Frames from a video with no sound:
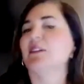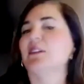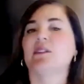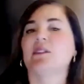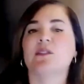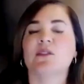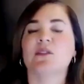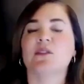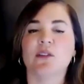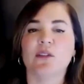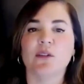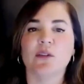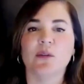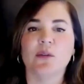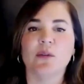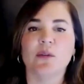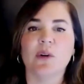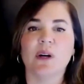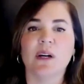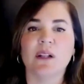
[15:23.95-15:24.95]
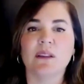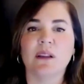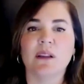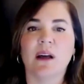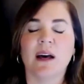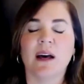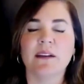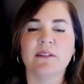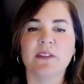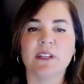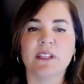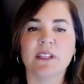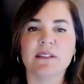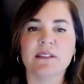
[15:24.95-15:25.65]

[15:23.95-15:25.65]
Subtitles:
So a lot of it